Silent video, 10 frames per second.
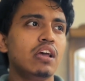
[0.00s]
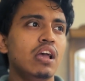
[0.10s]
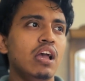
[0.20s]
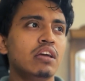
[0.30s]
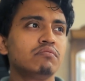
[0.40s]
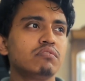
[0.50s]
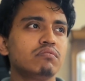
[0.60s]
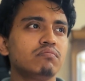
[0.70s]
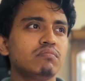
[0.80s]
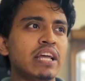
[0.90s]
And
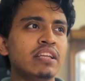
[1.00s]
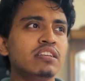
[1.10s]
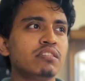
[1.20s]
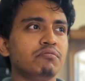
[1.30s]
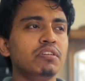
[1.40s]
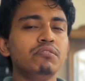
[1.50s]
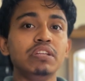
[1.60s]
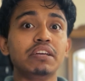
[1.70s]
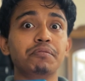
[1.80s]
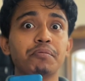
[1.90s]
I think it's a really
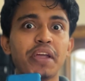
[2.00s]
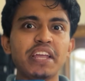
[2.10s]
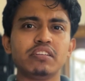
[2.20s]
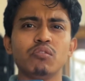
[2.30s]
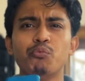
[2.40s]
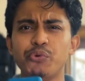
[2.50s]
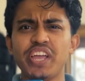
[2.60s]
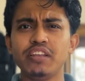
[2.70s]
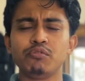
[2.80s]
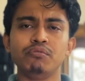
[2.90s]
really great
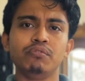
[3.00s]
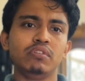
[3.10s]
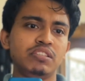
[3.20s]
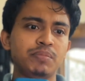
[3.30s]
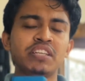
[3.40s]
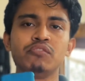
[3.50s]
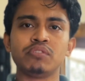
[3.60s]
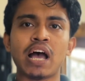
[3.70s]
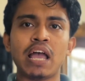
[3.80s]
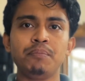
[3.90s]
way to spend your
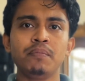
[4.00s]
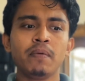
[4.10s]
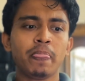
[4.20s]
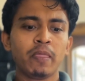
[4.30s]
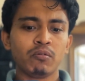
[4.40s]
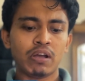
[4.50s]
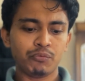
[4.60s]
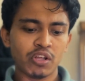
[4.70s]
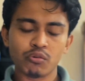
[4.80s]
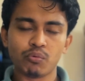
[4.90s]
time
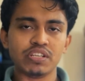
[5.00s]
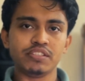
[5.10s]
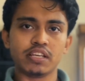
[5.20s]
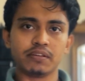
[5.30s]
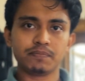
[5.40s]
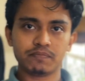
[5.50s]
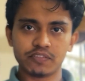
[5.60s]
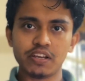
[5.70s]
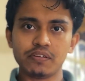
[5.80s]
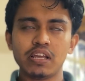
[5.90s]
without wasting,
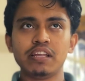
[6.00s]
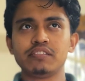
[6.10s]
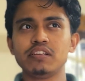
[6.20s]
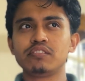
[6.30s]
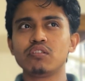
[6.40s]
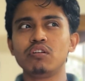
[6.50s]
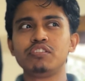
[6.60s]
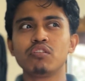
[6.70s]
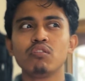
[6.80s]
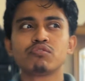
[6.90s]
right?
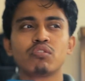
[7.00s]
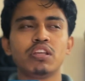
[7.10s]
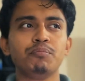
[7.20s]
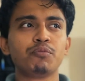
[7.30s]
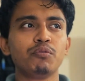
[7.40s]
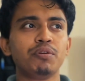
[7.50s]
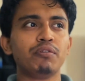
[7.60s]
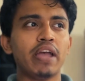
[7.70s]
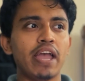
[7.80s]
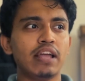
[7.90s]
It's also going to improve your
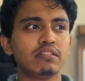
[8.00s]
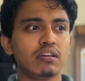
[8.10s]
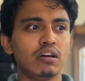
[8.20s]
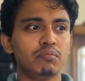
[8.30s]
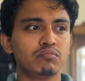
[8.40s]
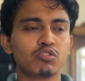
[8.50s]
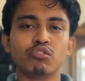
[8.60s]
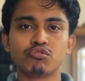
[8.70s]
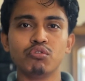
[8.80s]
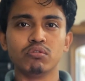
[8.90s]
hand
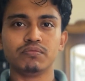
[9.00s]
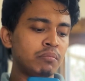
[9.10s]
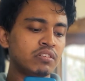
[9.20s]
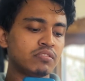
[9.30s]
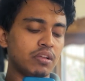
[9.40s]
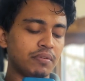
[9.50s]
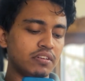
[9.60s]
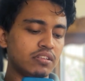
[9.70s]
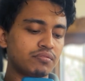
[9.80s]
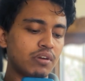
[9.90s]
control. Number 7,
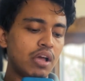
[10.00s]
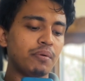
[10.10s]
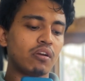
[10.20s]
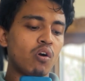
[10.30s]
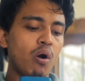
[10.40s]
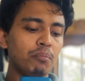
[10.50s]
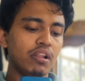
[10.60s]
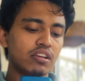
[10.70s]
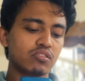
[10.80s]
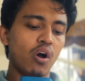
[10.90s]
describe a
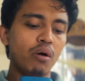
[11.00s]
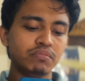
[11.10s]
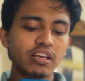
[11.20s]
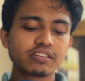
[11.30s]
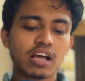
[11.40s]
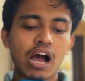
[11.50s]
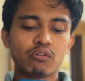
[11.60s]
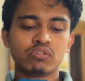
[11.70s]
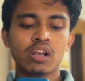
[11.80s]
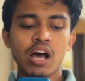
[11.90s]
complex object
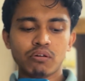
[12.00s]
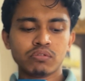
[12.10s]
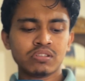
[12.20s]
out loud.